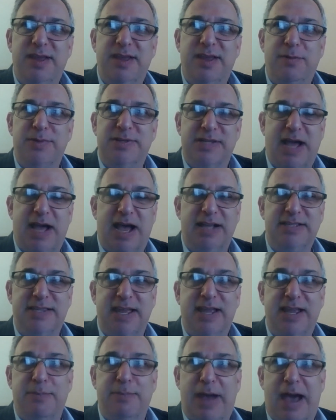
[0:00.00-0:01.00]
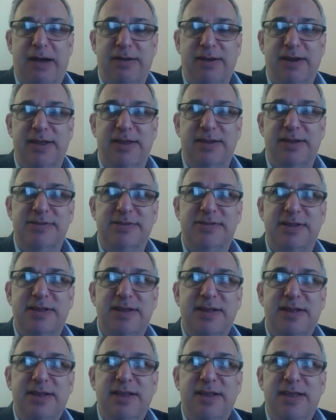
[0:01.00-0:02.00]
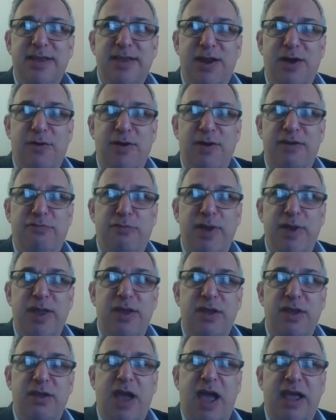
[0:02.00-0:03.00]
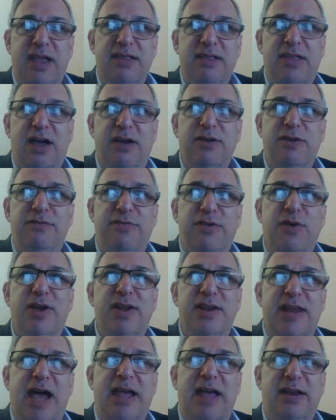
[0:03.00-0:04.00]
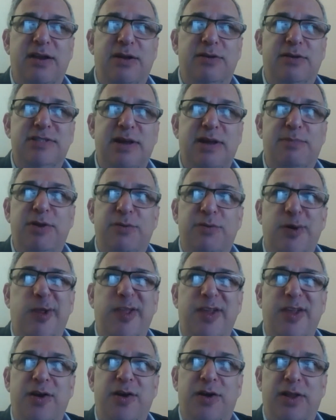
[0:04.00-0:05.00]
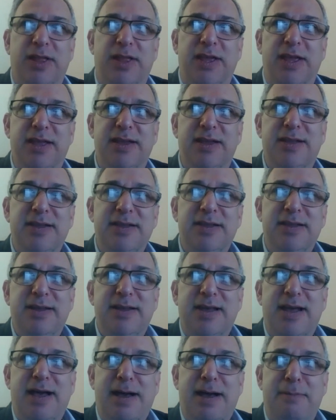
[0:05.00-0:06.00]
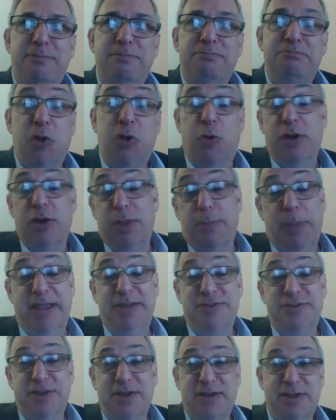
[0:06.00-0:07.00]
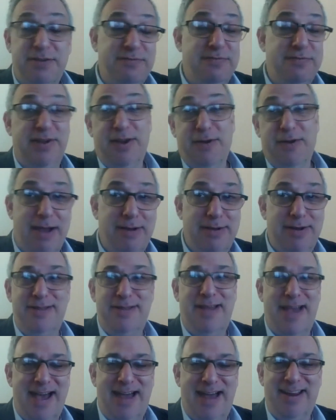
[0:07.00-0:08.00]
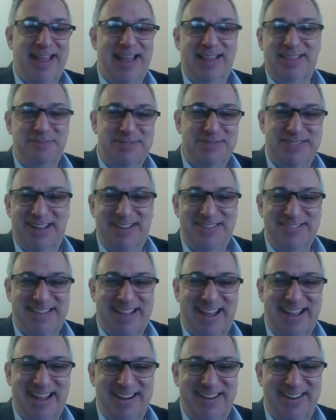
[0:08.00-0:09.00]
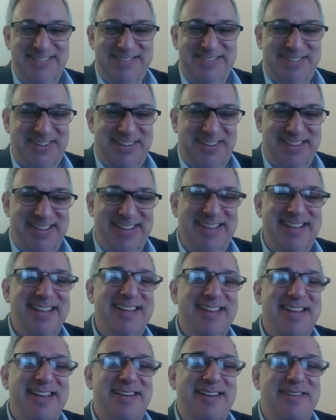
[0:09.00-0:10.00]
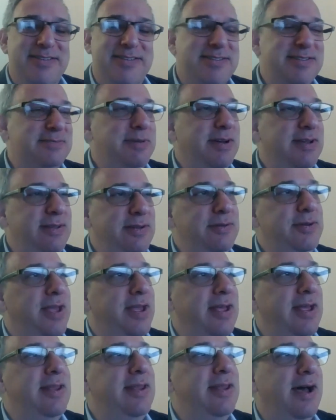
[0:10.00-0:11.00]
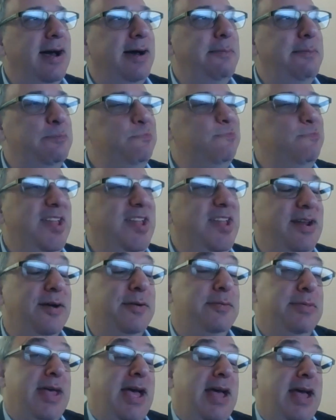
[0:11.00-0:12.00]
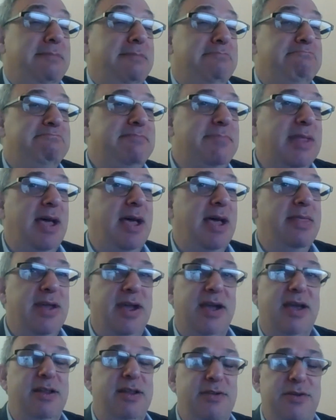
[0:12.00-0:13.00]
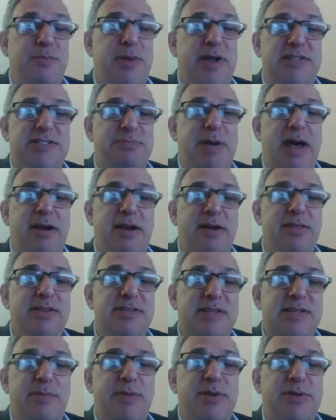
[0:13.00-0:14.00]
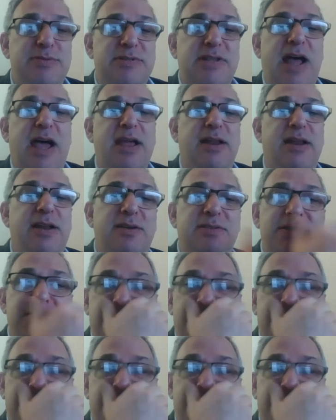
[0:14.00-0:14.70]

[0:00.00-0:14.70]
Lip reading: besides think about it is, I can tell you, if you can diagnose someone really early, or the patient can figure out how to get themselves diagnosed early, which is what you did, then they're going to do much better than someone who's diagnosed